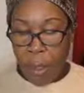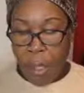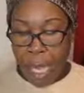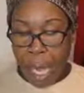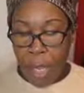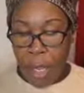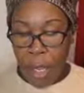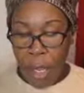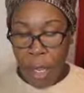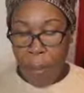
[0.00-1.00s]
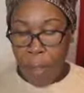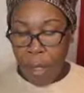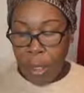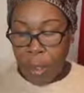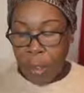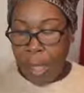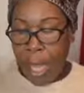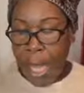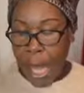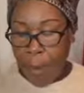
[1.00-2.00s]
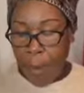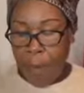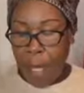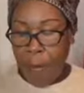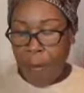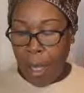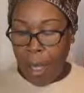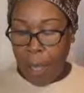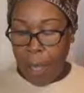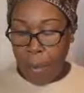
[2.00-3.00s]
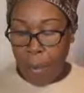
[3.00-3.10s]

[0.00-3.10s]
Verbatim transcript: than your merciful Heavenly Father?